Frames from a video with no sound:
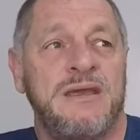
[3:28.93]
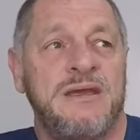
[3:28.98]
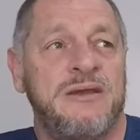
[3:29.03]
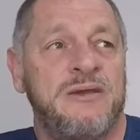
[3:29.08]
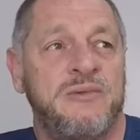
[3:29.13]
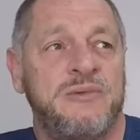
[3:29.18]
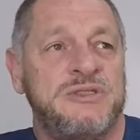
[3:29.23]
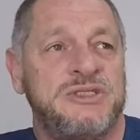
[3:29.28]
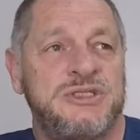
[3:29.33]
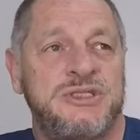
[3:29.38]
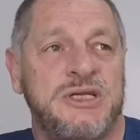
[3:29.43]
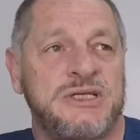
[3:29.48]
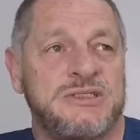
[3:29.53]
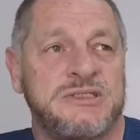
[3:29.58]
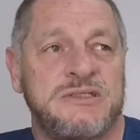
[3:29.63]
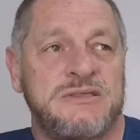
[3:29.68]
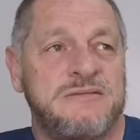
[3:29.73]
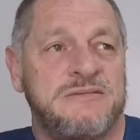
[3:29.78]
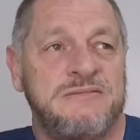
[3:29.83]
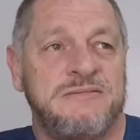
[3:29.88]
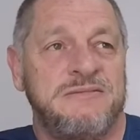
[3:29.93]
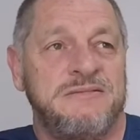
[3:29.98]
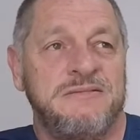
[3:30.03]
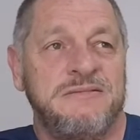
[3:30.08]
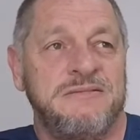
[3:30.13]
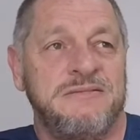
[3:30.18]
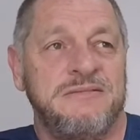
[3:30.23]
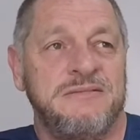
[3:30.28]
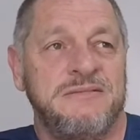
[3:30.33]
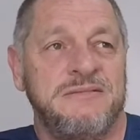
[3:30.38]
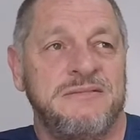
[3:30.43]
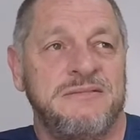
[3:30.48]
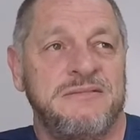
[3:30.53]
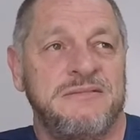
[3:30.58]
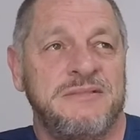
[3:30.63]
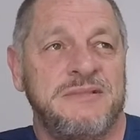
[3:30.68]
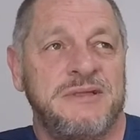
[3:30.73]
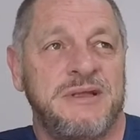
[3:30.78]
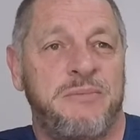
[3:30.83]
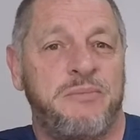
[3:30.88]
was just
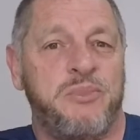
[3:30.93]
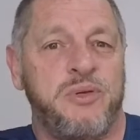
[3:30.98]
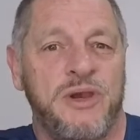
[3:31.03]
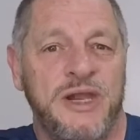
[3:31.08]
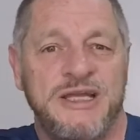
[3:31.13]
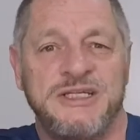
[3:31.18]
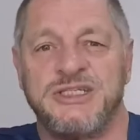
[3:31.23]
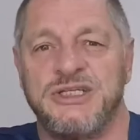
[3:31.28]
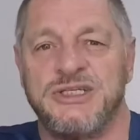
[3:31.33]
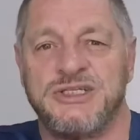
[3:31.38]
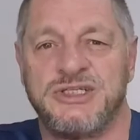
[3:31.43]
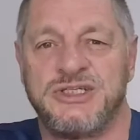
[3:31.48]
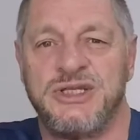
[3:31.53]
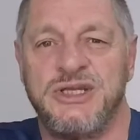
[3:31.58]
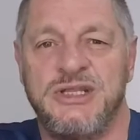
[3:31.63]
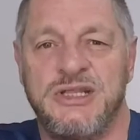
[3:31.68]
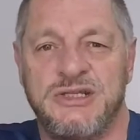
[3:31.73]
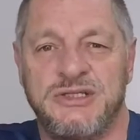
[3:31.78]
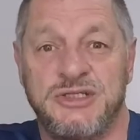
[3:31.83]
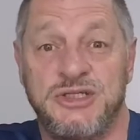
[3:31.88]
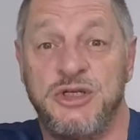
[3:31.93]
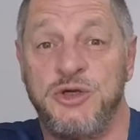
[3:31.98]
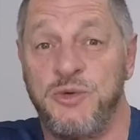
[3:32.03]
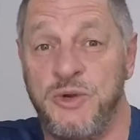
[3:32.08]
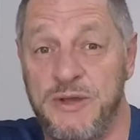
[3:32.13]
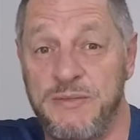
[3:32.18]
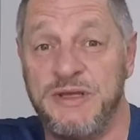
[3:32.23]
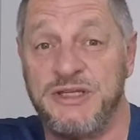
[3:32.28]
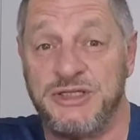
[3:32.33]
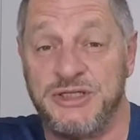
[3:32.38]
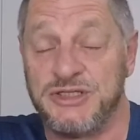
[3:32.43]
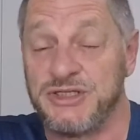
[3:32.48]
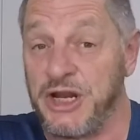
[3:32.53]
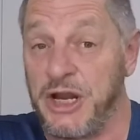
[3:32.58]
a pleasure to see the two images.